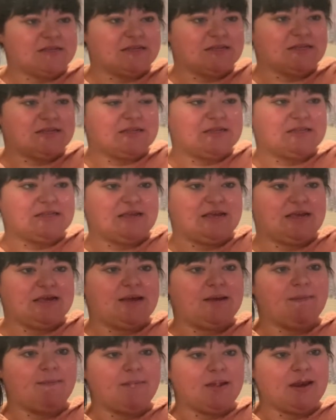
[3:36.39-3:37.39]
This is the
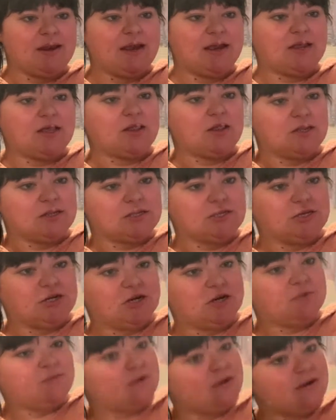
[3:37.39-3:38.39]
Midnight
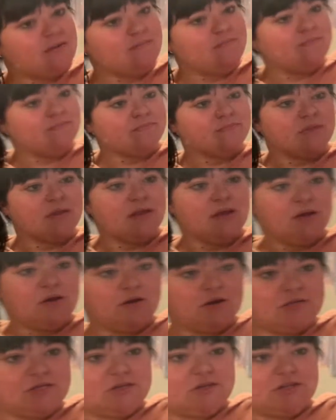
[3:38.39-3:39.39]
Cluster one.
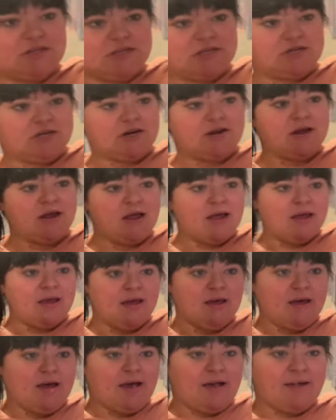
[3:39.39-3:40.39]
Crystal Cluster.
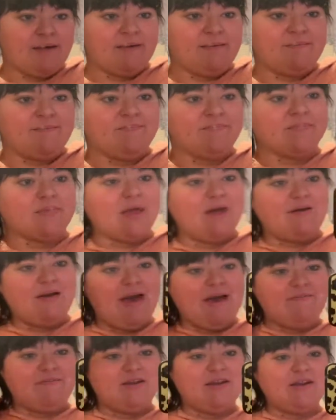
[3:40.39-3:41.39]
I'll
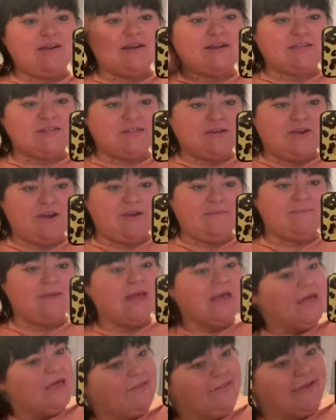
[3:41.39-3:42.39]
have their Instagram
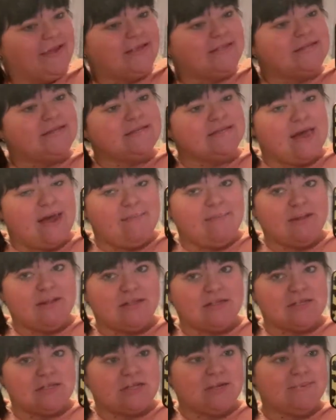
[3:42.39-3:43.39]
linked top link
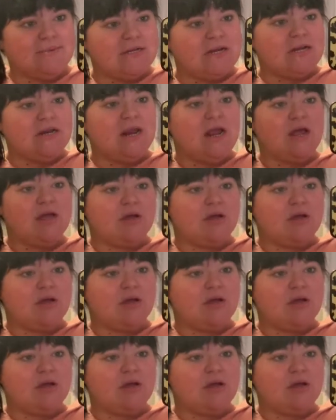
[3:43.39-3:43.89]
in the description.